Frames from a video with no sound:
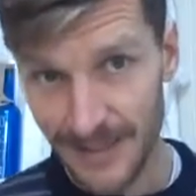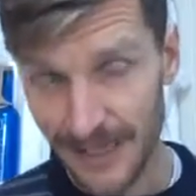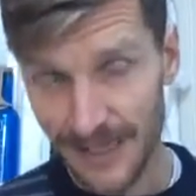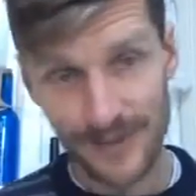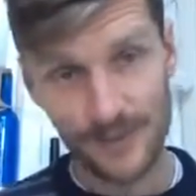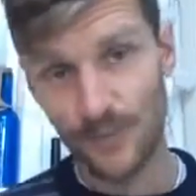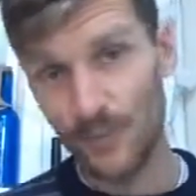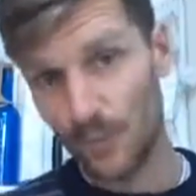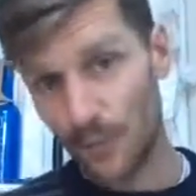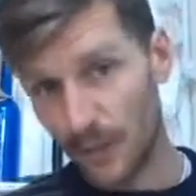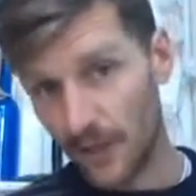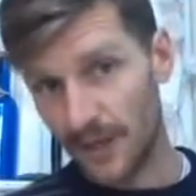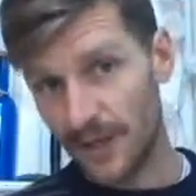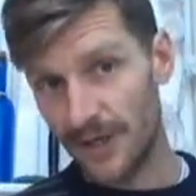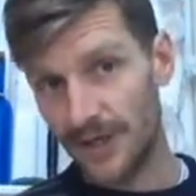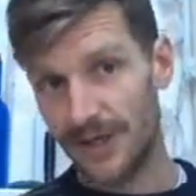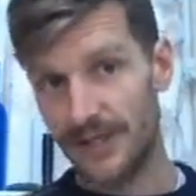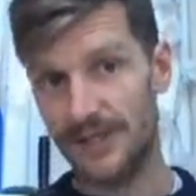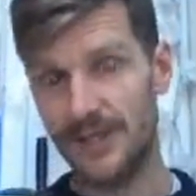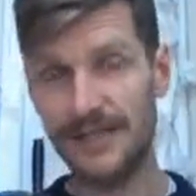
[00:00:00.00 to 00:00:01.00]
hasn't
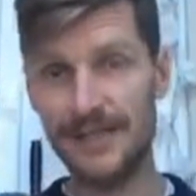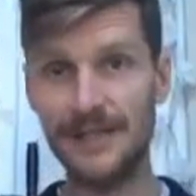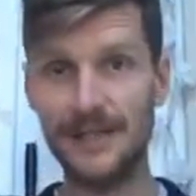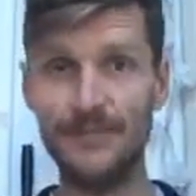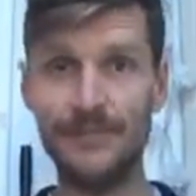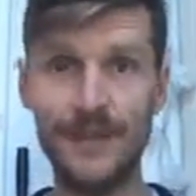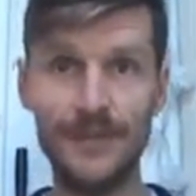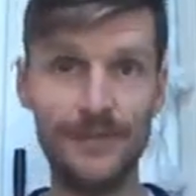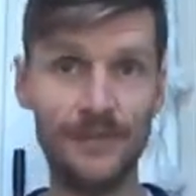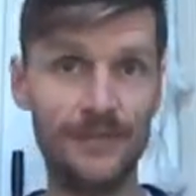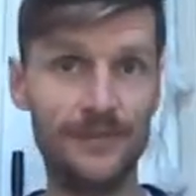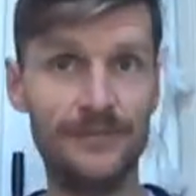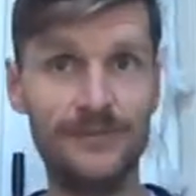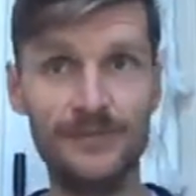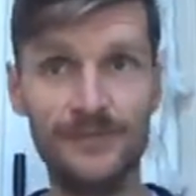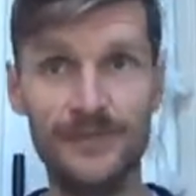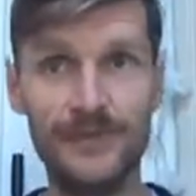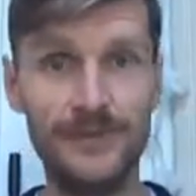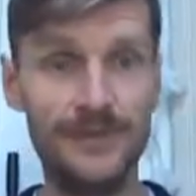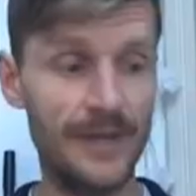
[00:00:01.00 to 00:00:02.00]
worked, then some people
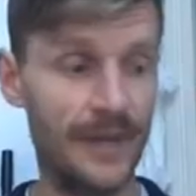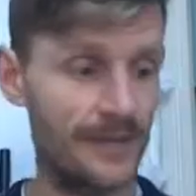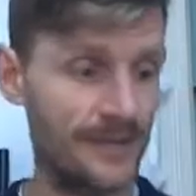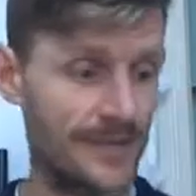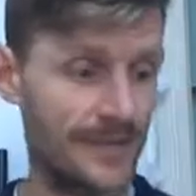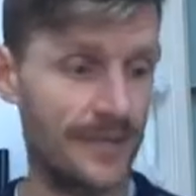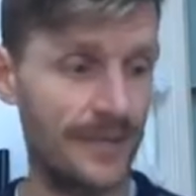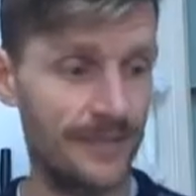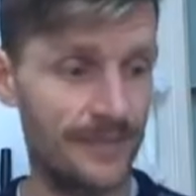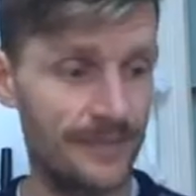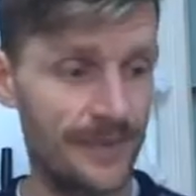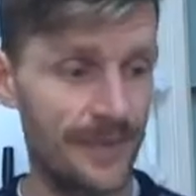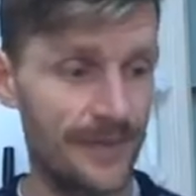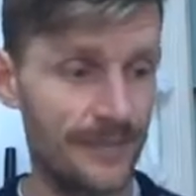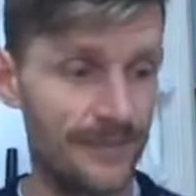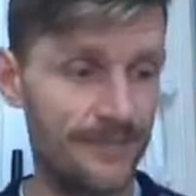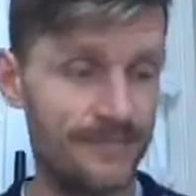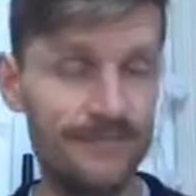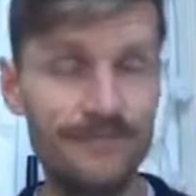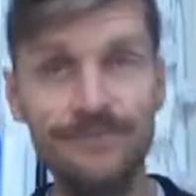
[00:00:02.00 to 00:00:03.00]
go to
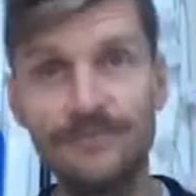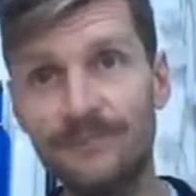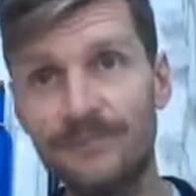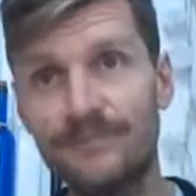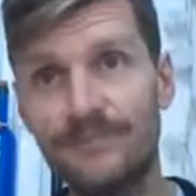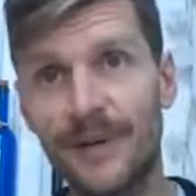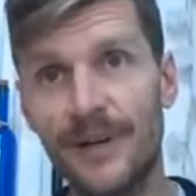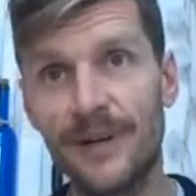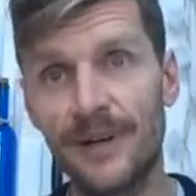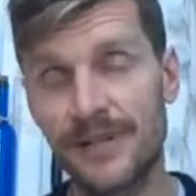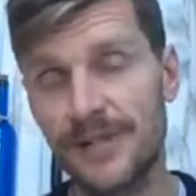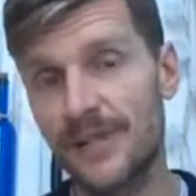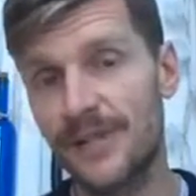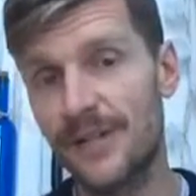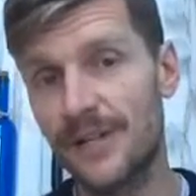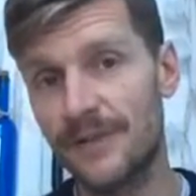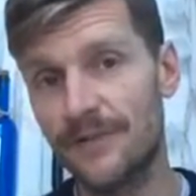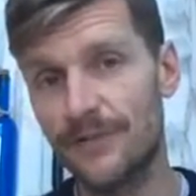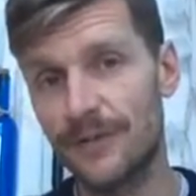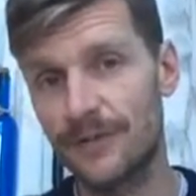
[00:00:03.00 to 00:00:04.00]
kind of past
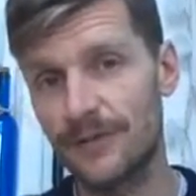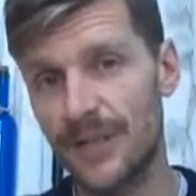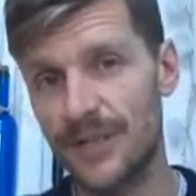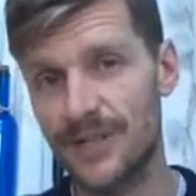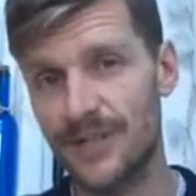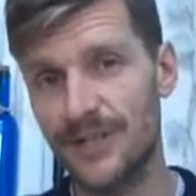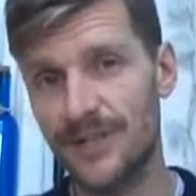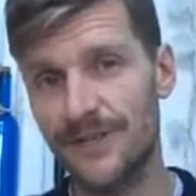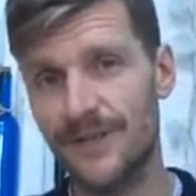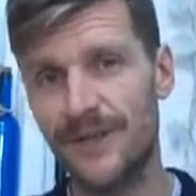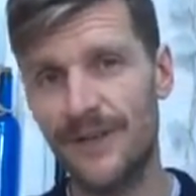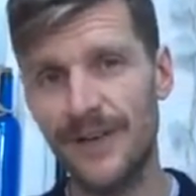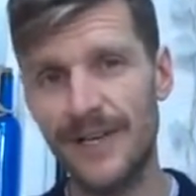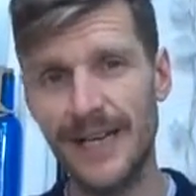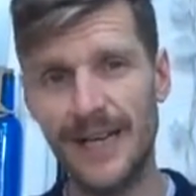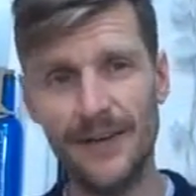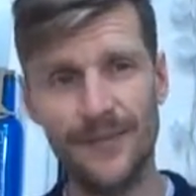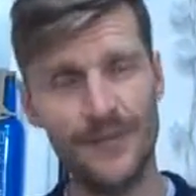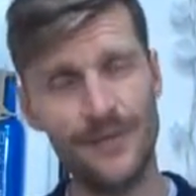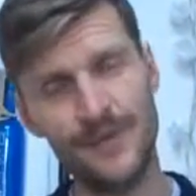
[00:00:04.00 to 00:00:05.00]
life regression to
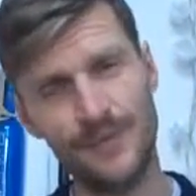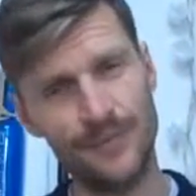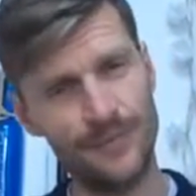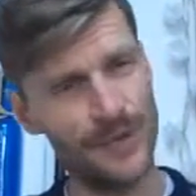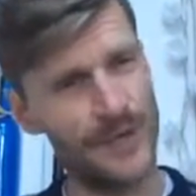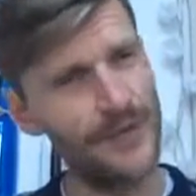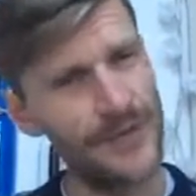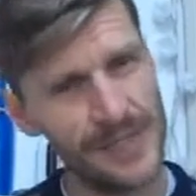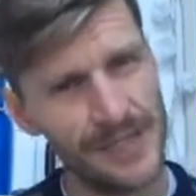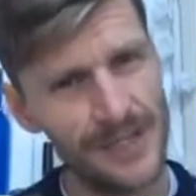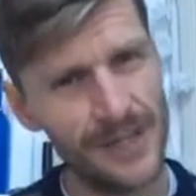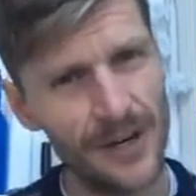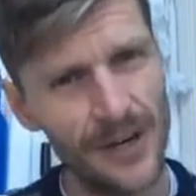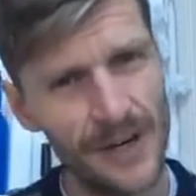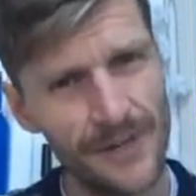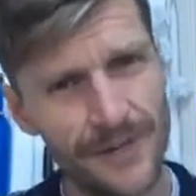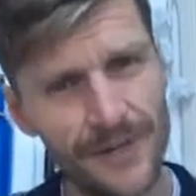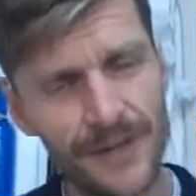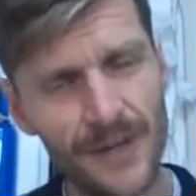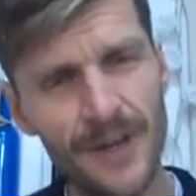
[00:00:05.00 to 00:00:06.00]
find out if it was a previous
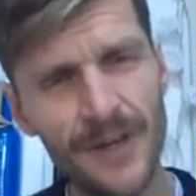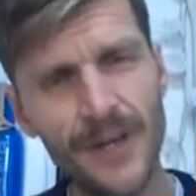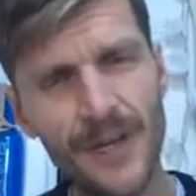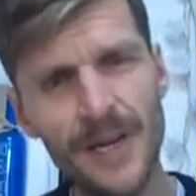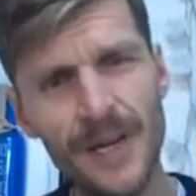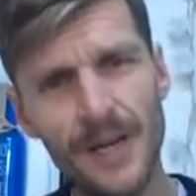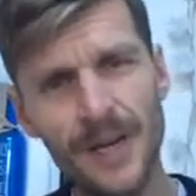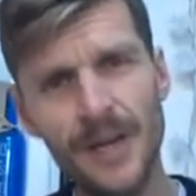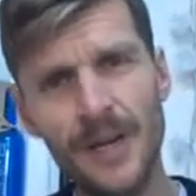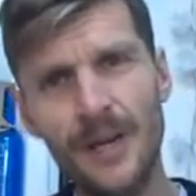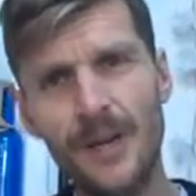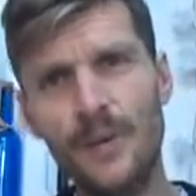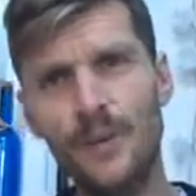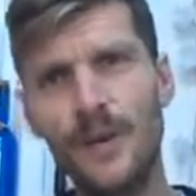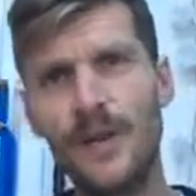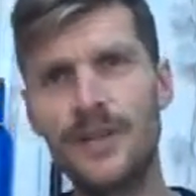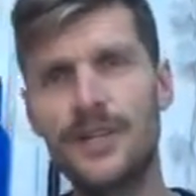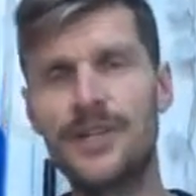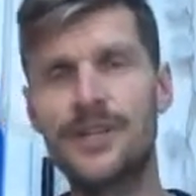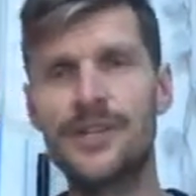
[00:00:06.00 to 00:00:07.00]
life,
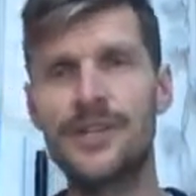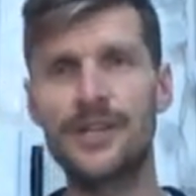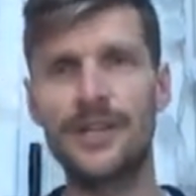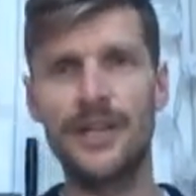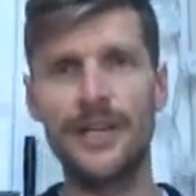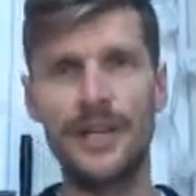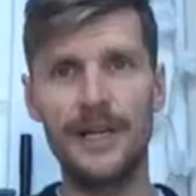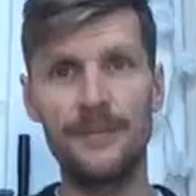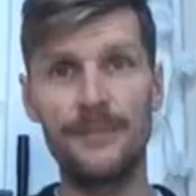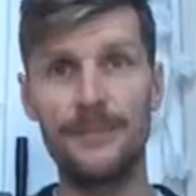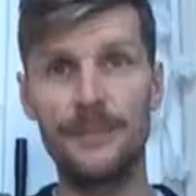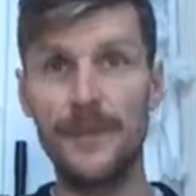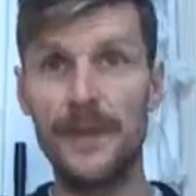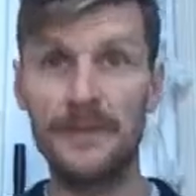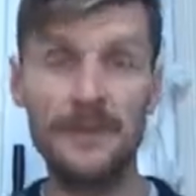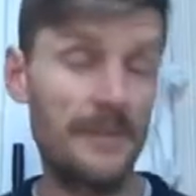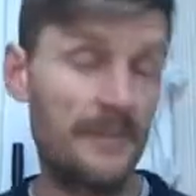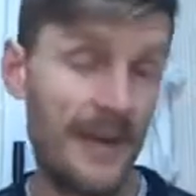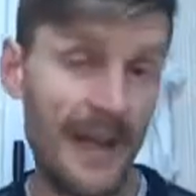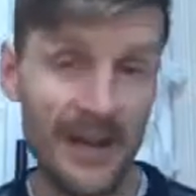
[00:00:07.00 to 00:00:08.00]
which
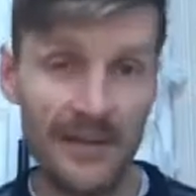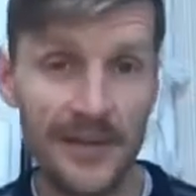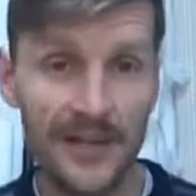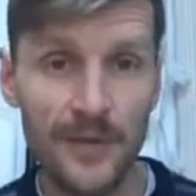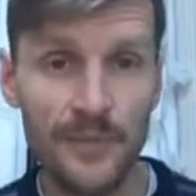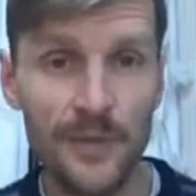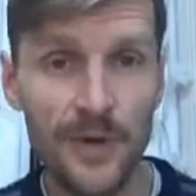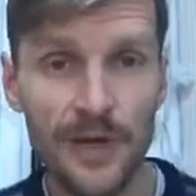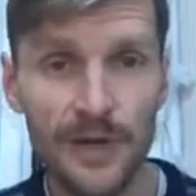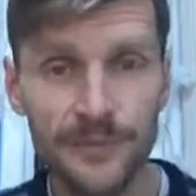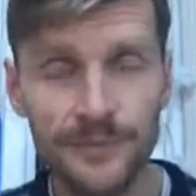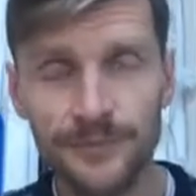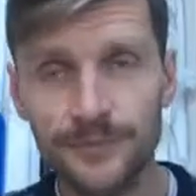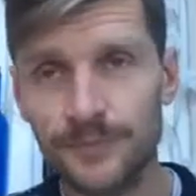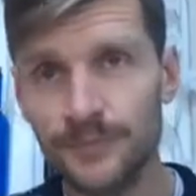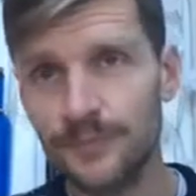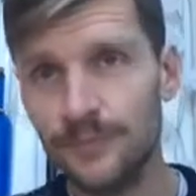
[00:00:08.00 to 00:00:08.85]
apparently can work.